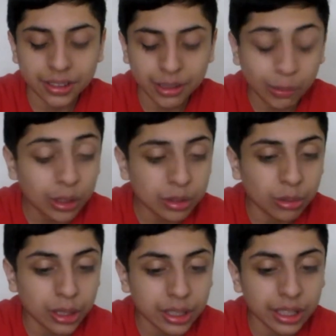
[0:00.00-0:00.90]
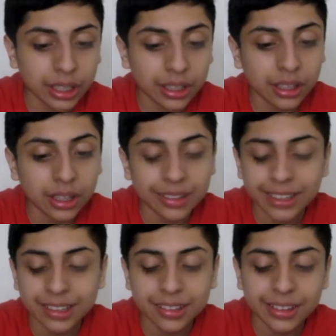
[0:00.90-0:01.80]
It was working. I
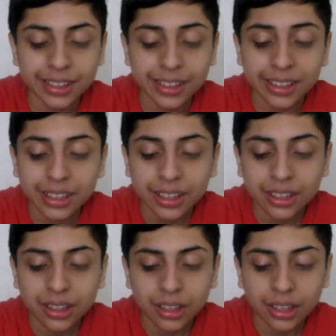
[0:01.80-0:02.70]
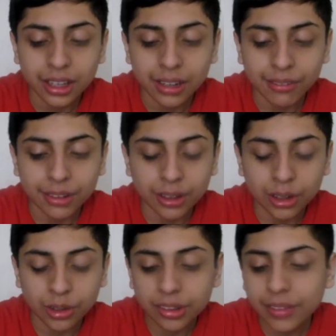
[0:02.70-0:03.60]
tested it and with the
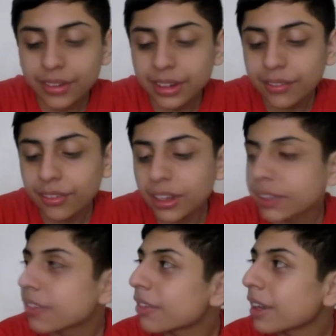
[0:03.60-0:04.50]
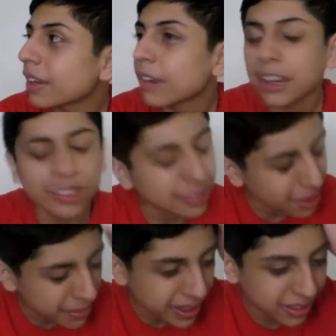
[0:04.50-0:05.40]
codes and everything for like the train tracks
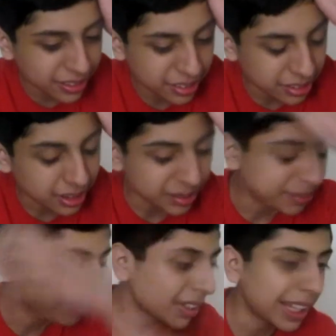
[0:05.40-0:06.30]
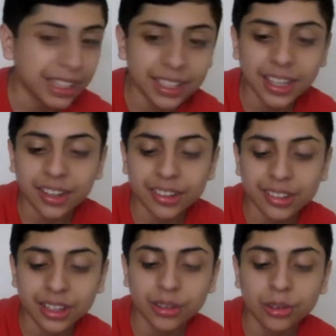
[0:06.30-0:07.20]
outside my house, um, I did get a
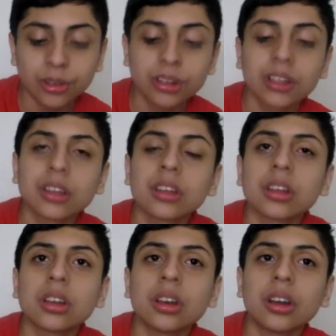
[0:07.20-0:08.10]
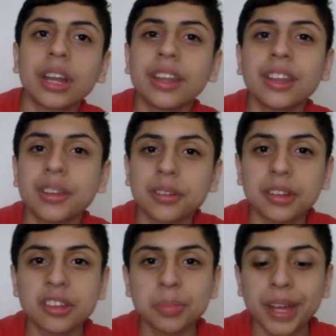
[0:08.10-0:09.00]
signal. Uh, I did hear
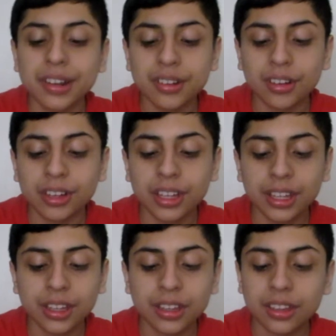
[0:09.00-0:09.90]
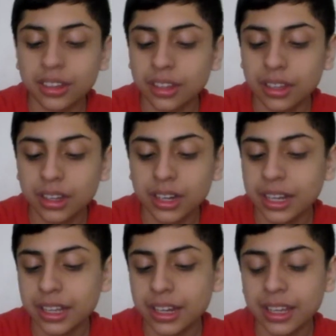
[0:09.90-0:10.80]
dispatch talking, and I
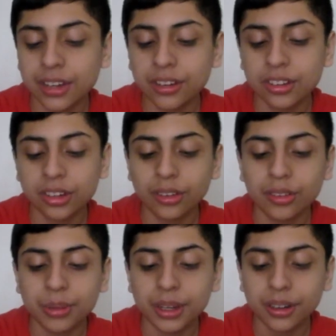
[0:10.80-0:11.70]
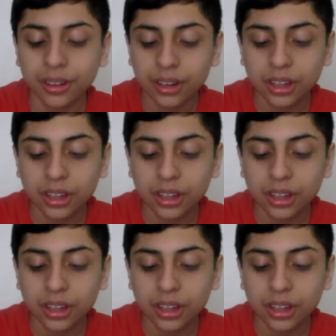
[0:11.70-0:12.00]
could like, hear the signal from here.